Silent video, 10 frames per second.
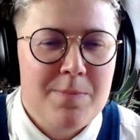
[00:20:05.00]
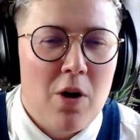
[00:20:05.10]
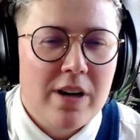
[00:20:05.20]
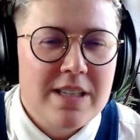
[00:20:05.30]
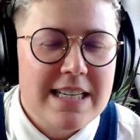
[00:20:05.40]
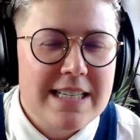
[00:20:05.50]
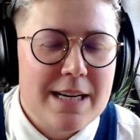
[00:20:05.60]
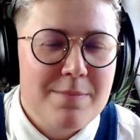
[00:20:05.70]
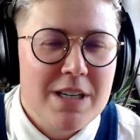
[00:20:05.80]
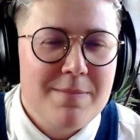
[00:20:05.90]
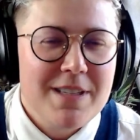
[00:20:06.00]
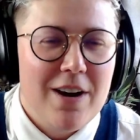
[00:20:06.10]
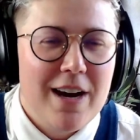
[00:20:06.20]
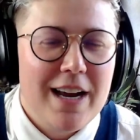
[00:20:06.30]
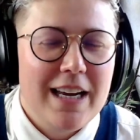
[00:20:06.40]
but honestly, sometimes
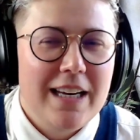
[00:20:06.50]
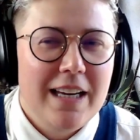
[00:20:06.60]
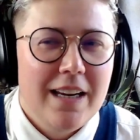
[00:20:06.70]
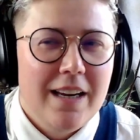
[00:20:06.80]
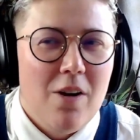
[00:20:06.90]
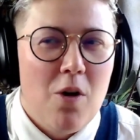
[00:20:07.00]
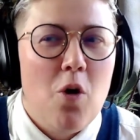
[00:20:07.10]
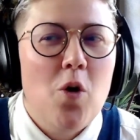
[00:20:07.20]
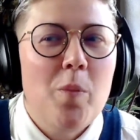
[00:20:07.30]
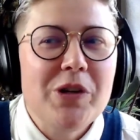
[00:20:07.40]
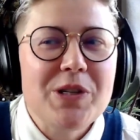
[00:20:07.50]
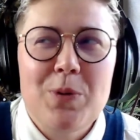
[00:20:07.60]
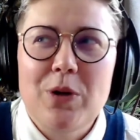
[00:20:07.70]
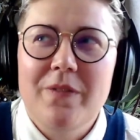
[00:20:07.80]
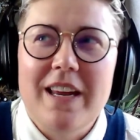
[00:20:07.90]
I almost
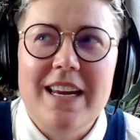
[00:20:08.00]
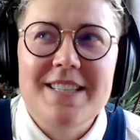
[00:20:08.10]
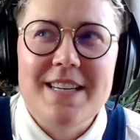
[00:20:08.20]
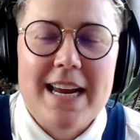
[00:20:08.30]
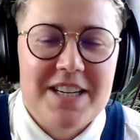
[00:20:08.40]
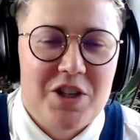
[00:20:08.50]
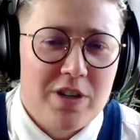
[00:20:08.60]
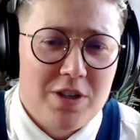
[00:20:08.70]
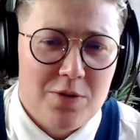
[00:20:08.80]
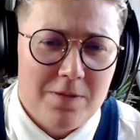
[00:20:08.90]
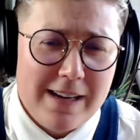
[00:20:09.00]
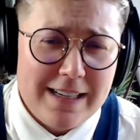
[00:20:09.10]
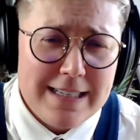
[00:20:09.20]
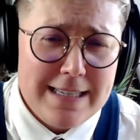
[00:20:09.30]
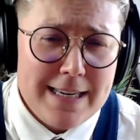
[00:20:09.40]
put that as an asterisk on
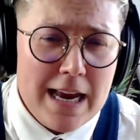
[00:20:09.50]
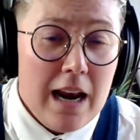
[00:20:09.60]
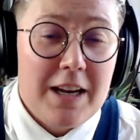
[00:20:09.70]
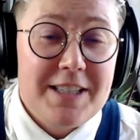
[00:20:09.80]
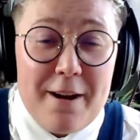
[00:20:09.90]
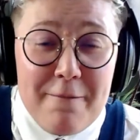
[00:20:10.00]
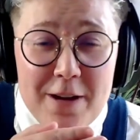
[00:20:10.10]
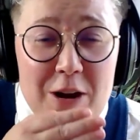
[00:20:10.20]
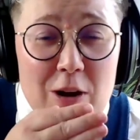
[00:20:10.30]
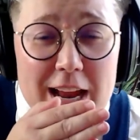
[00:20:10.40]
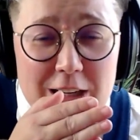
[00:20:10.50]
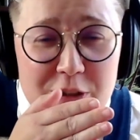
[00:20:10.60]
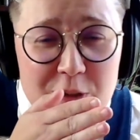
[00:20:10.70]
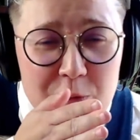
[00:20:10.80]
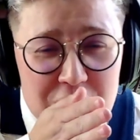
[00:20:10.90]
flankers because I feel like
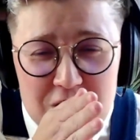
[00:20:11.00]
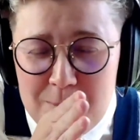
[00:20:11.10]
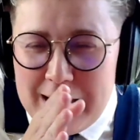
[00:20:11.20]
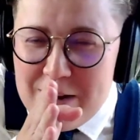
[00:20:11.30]
loose forward, you've got to play